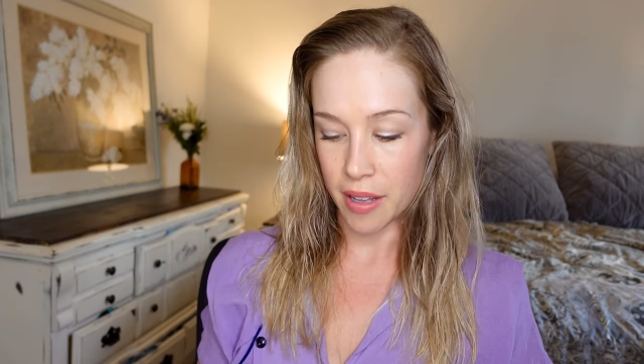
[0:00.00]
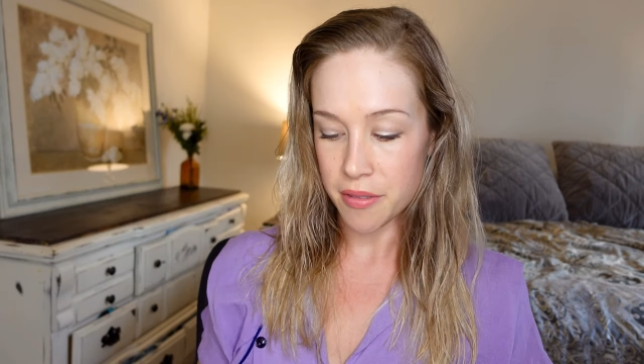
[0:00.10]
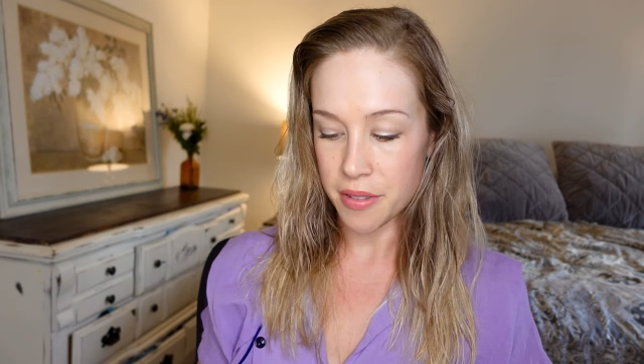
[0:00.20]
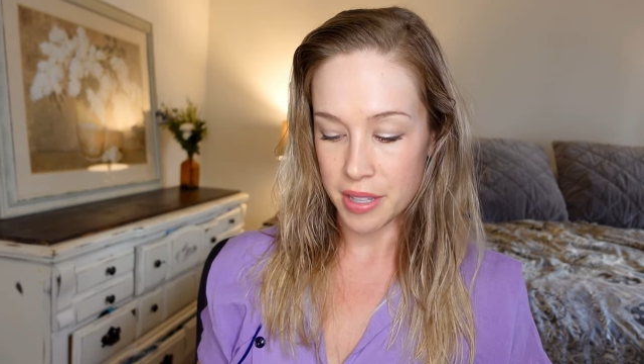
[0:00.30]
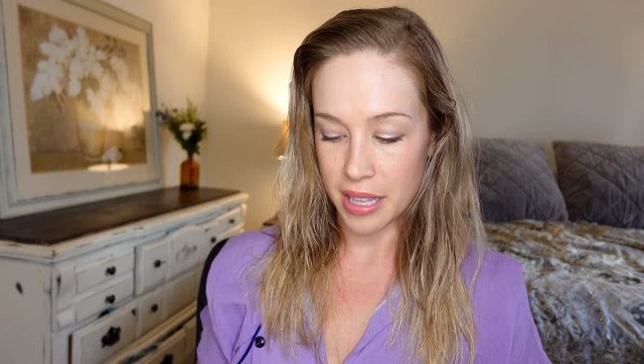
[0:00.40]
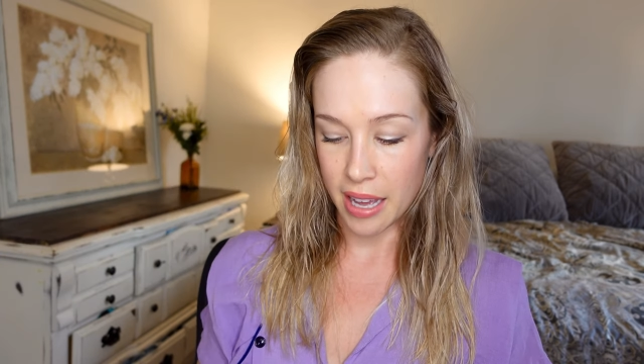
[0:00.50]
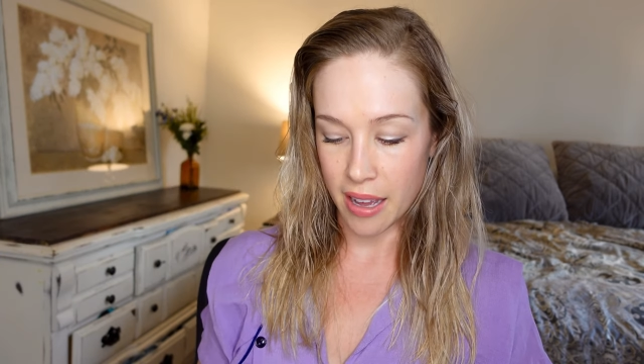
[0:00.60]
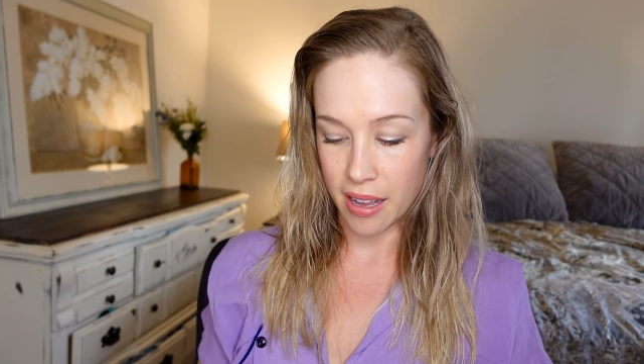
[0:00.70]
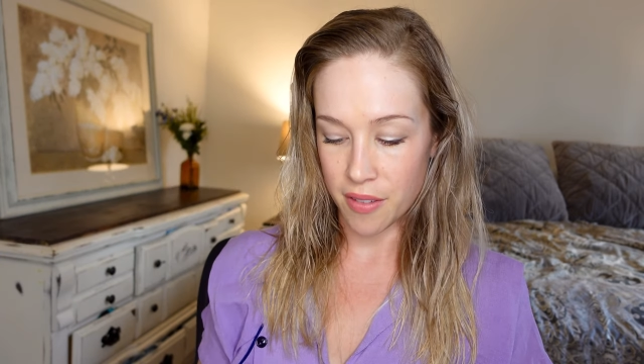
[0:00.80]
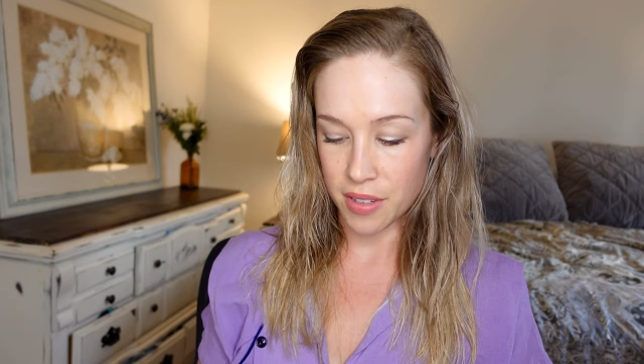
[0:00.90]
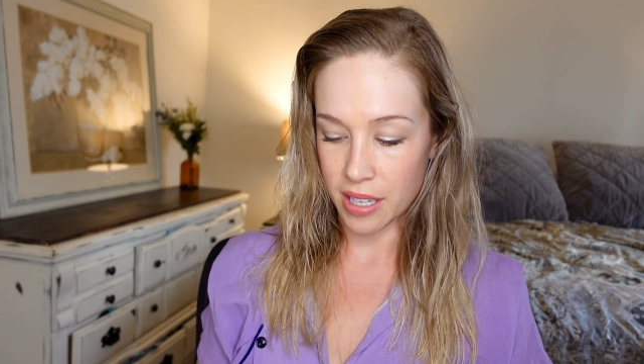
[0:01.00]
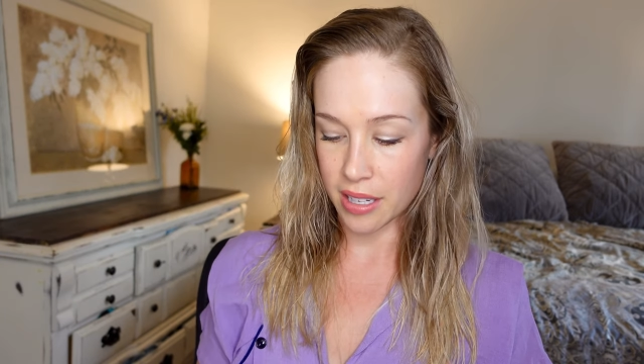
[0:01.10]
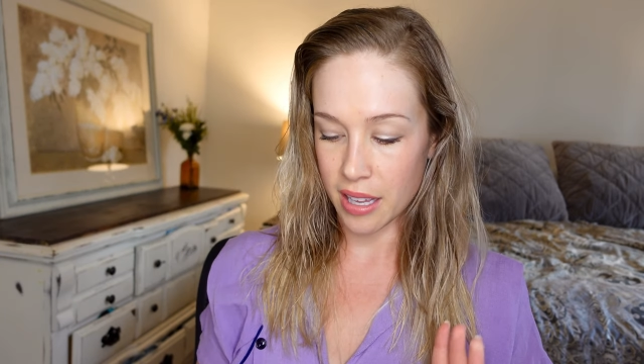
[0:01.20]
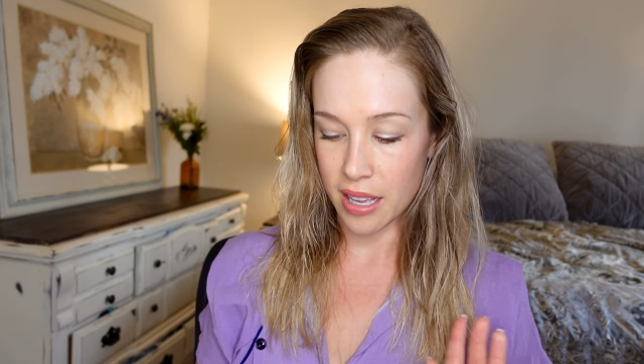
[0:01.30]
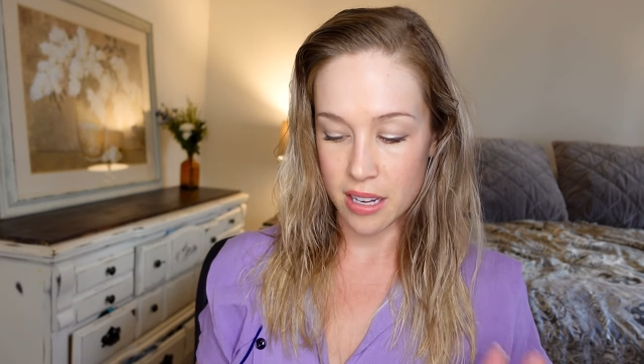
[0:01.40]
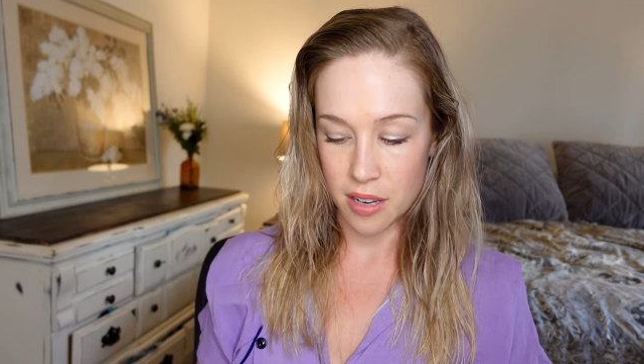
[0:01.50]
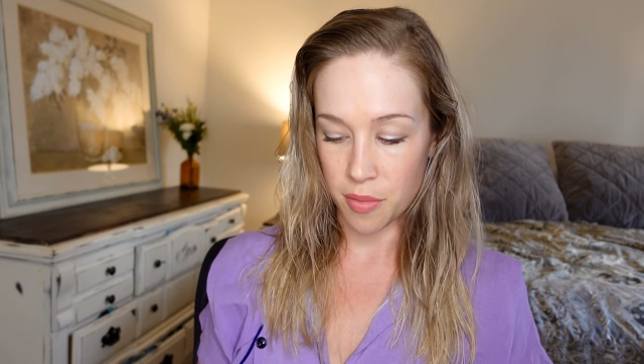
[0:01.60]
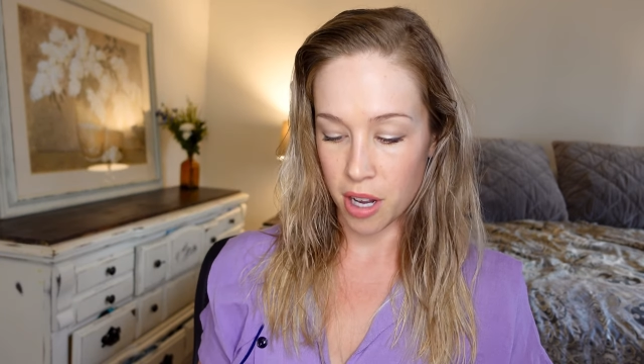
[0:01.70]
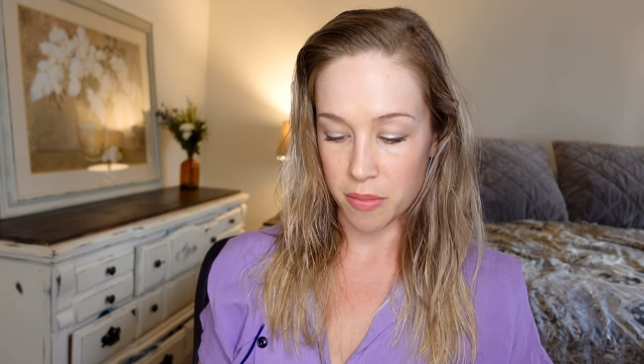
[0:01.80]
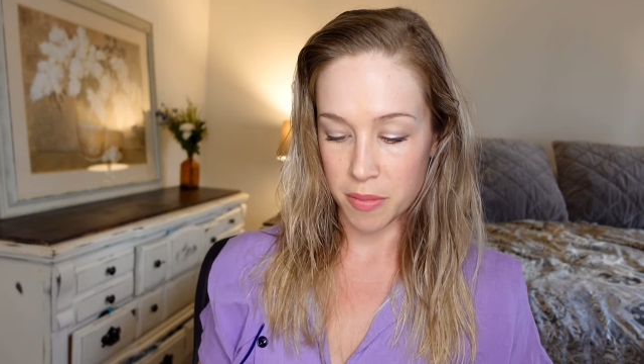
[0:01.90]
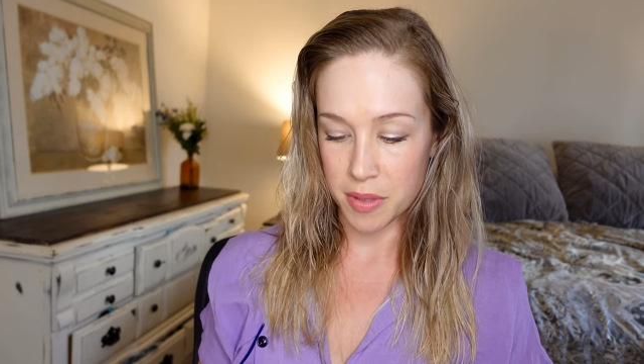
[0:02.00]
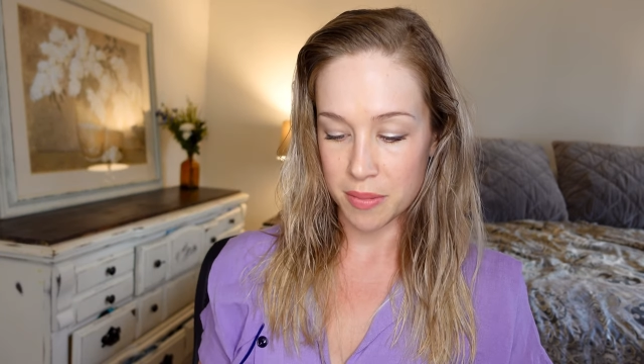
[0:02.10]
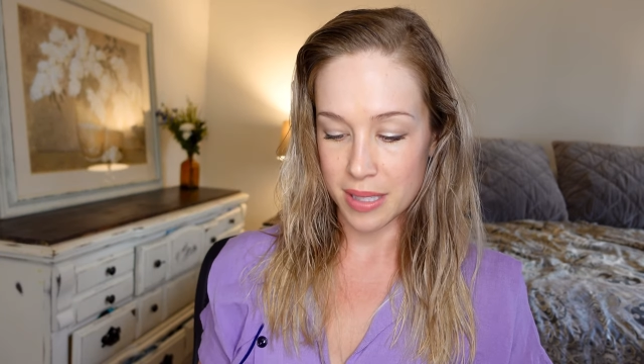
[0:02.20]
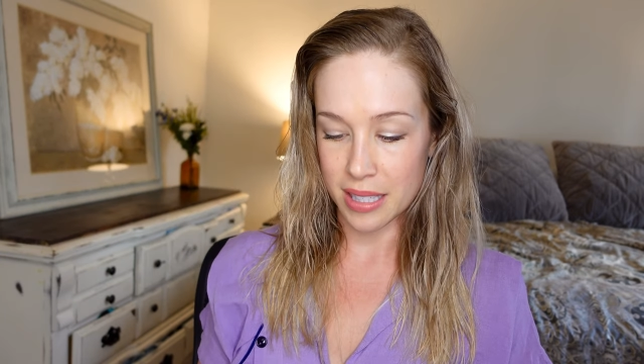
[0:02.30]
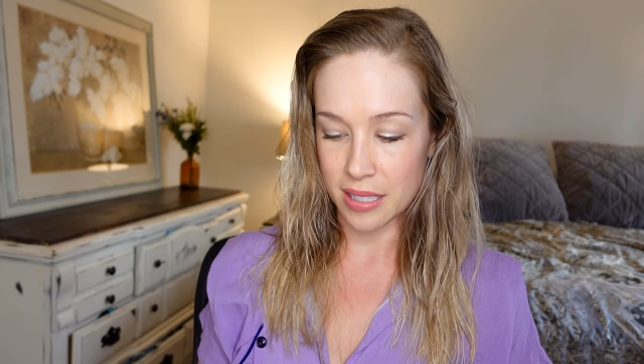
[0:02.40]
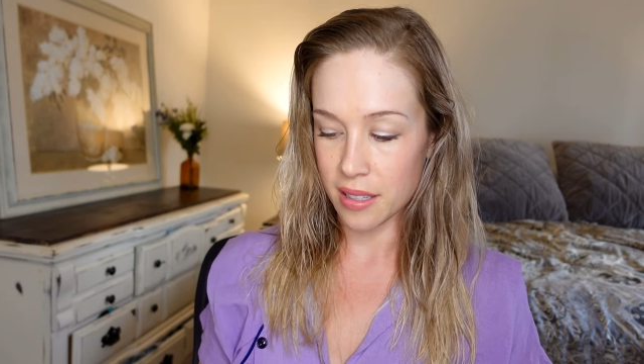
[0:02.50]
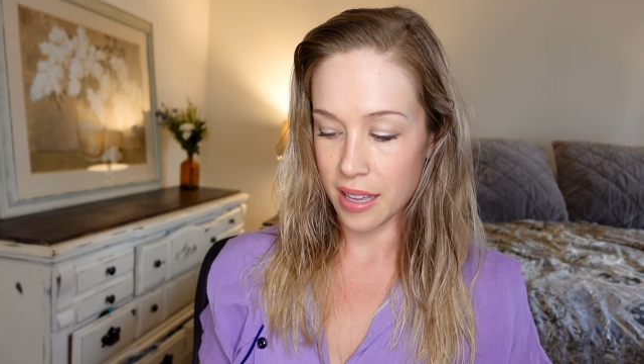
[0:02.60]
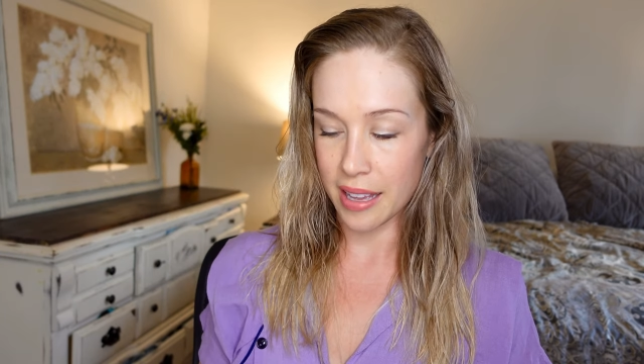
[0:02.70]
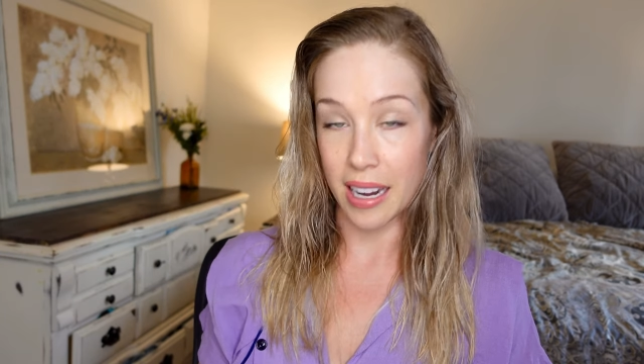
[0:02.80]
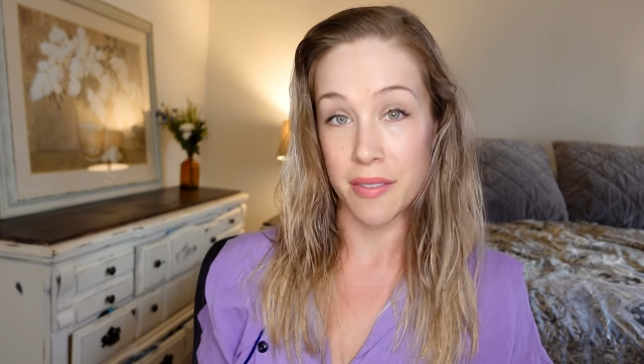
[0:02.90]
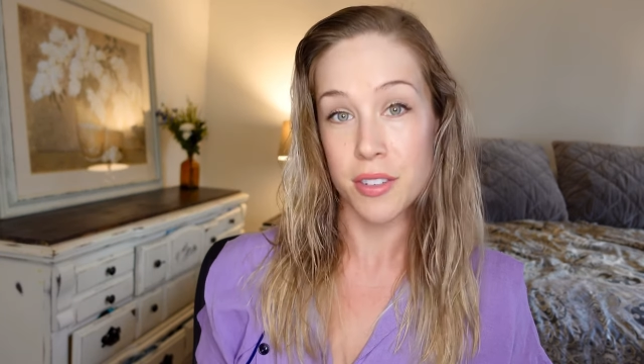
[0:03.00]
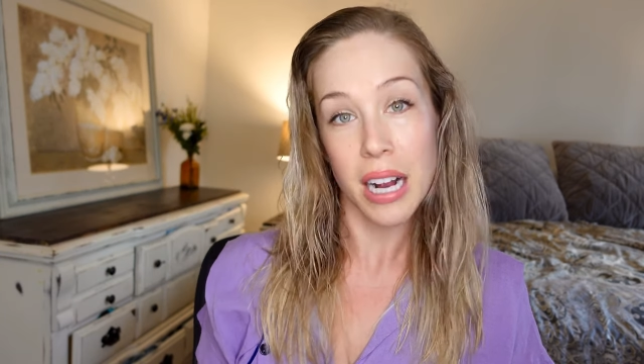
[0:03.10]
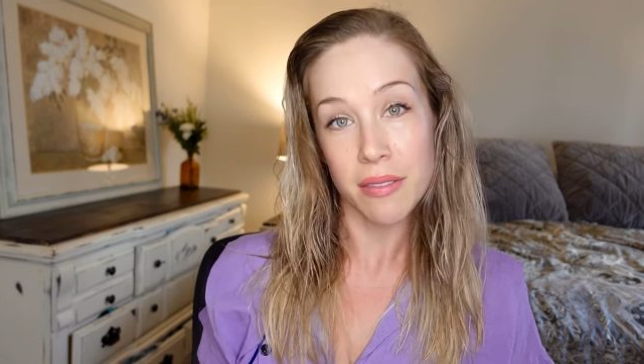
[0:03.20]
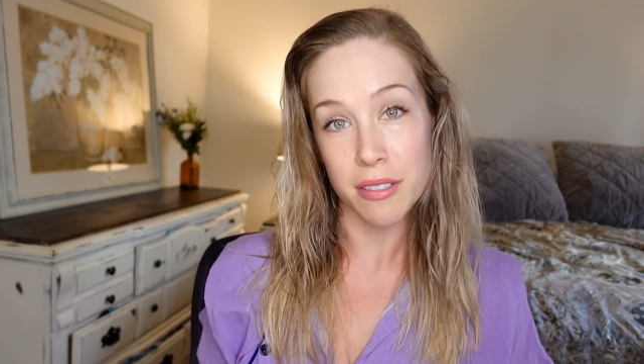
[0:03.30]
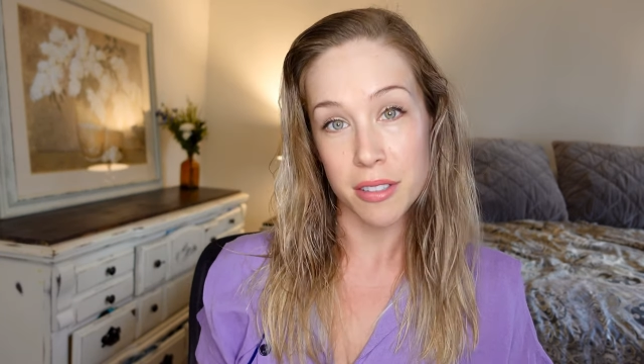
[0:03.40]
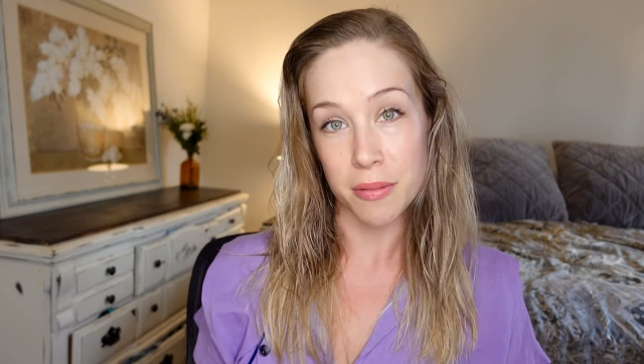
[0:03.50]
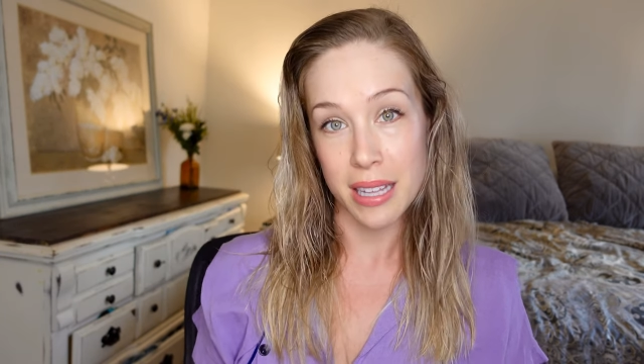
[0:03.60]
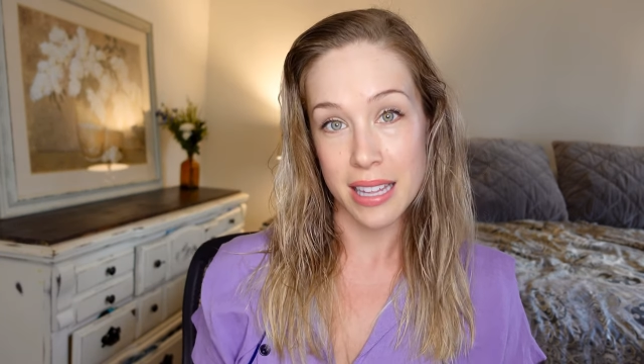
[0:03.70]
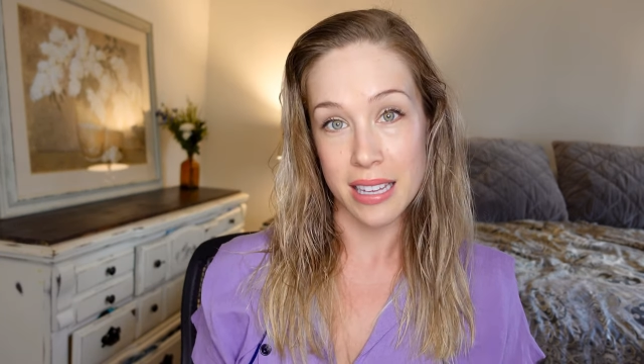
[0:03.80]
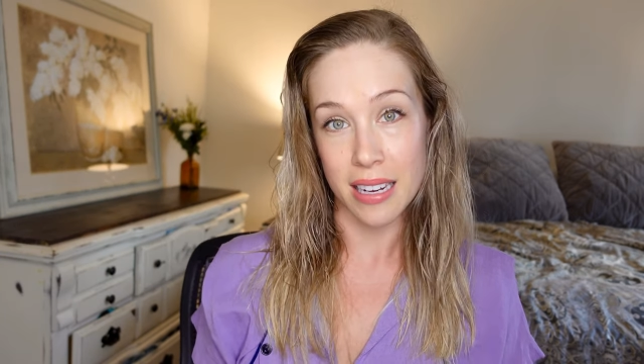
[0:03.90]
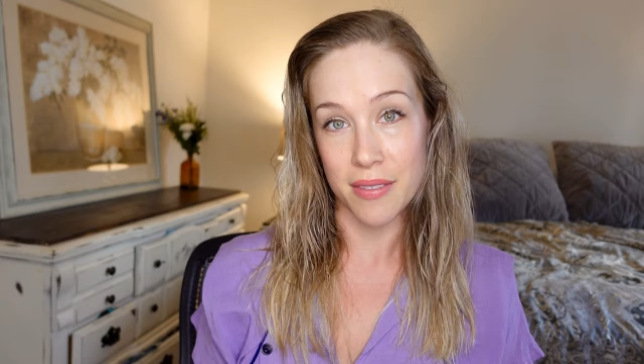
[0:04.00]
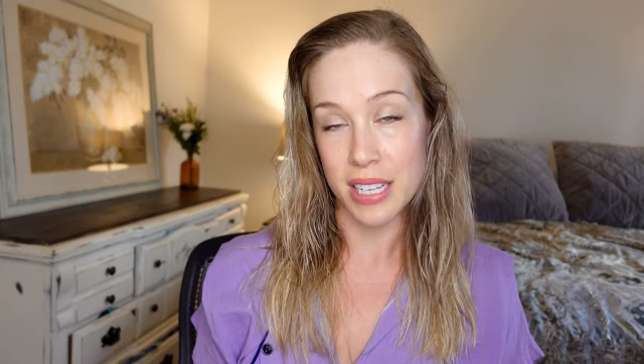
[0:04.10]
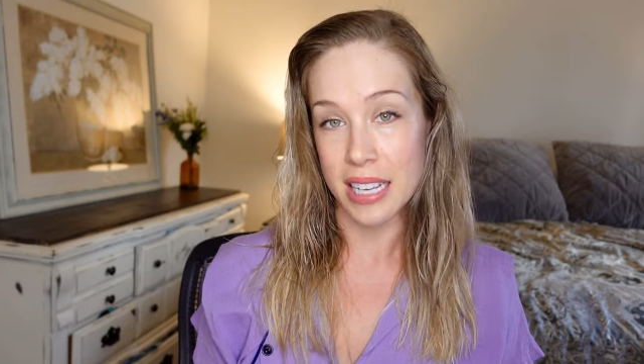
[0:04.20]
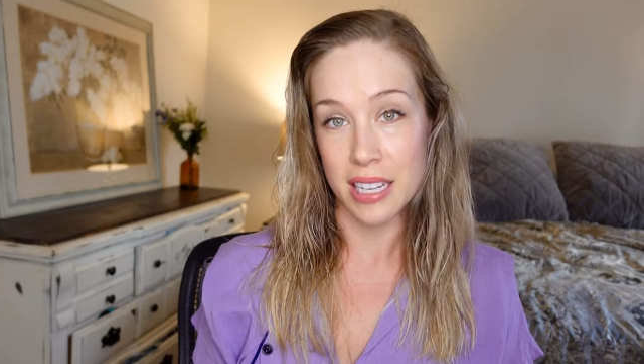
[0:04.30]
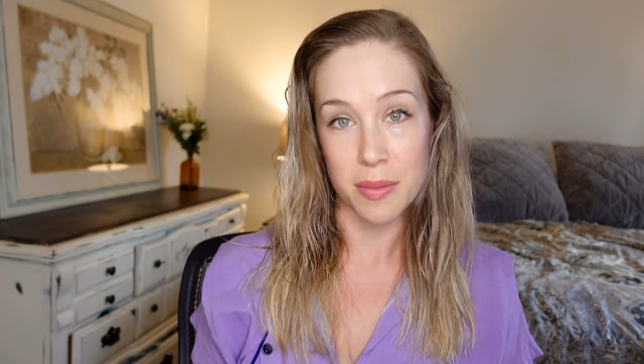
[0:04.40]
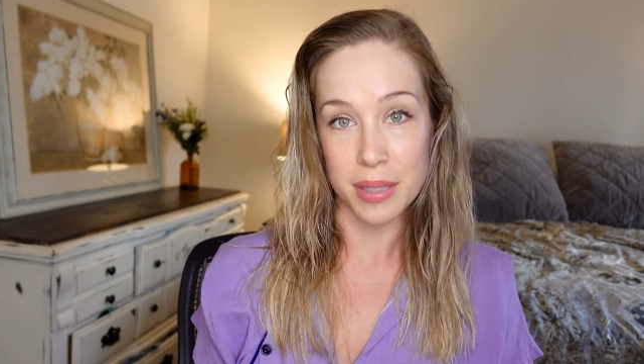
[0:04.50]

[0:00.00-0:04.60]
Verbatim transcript: other than that, I haven't had any problems with it. And I've traveled with it, I've taken it